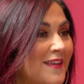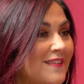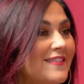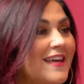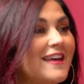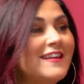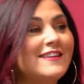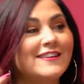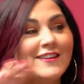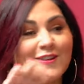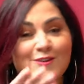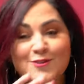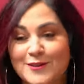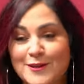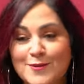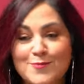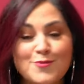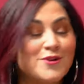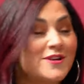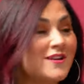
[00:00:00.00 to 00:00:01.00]
They
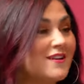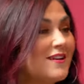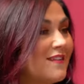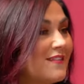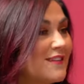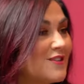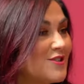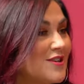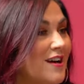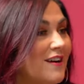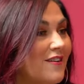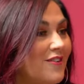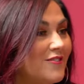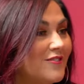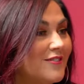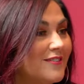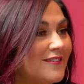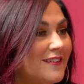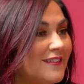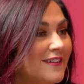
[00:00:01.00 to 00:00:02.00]
literally put it on the shelf.
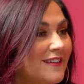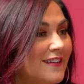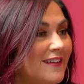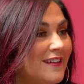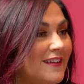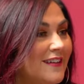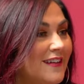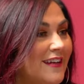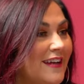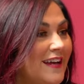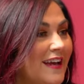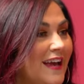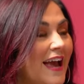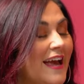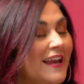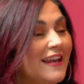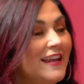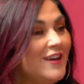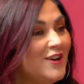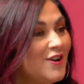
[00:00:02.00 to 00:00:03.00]

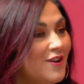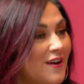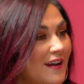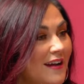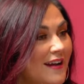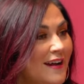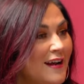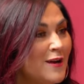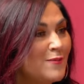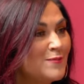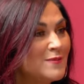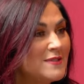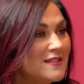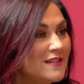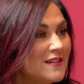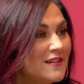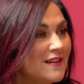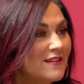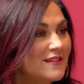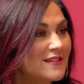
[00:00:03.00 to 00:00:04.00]
And here I am
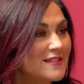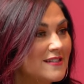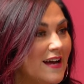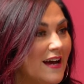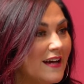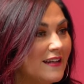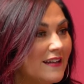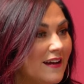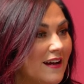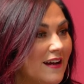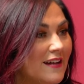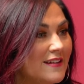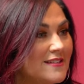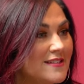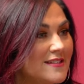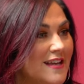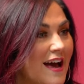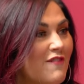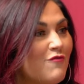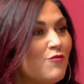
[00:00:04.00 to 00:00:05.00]
sitting on the
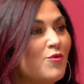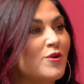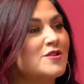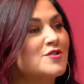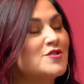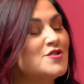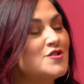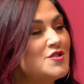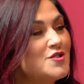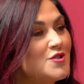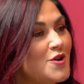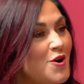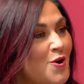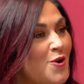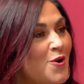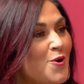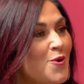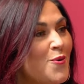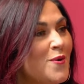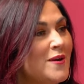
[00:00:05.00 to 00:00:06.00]
sidelines. I've worked
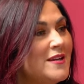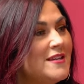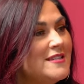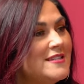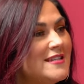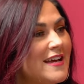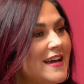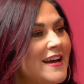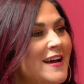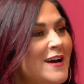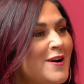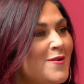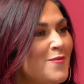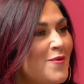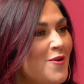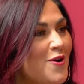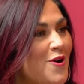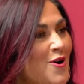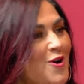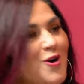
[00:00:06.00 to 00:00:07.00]
so
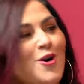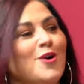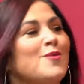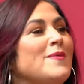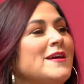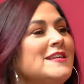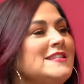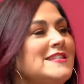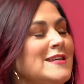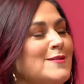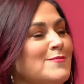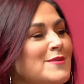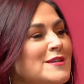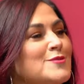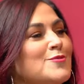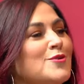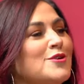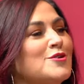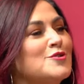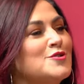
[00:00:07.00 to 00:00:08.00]
damn hard. My team
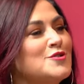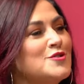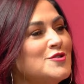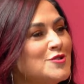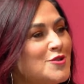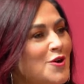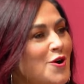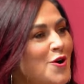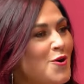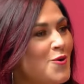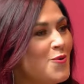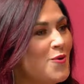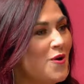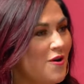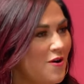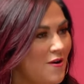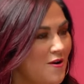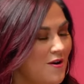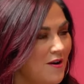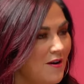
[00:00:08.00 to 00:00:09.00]
has worked so
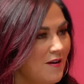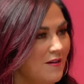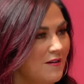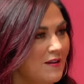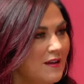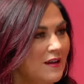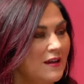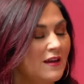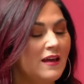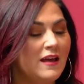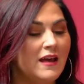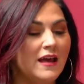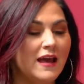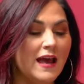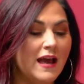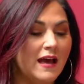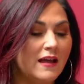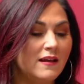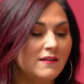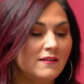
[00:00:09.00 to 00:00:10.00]
hard.
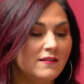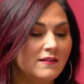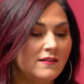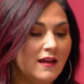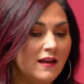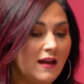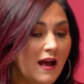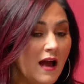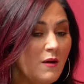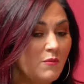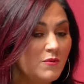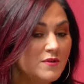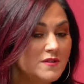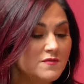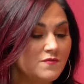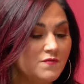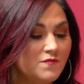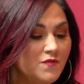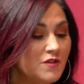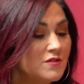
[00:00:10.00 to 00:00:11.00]
And like I was
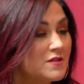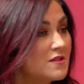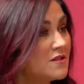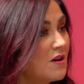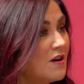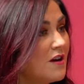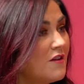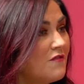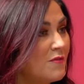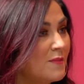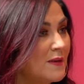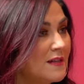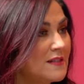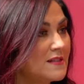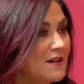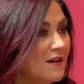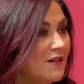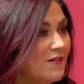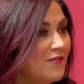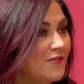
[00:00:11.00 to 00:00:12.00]
feeling sorry for
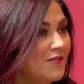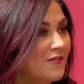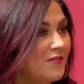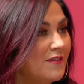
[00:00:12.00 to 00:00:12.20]
myself.